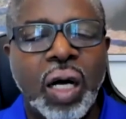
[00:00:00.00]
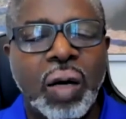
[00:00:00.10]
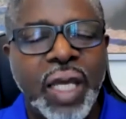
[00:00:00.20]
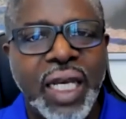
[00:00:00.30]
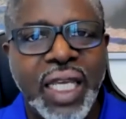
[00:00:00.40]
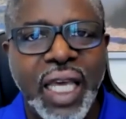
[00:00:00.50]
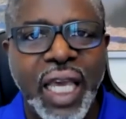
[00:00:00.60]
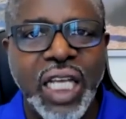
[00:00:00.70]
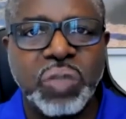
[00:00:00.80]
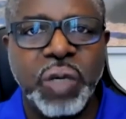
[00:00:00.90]

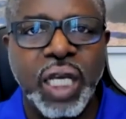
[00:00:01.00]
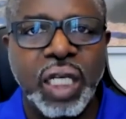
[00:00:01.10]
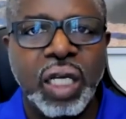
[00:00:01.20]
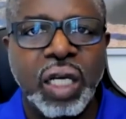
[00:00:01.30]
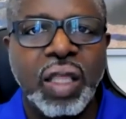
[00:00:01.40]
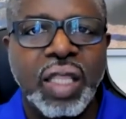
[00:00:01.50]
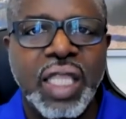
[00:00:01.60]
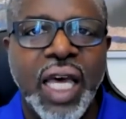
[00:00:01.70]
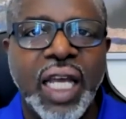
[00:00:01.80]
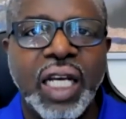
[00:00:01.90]
engagement that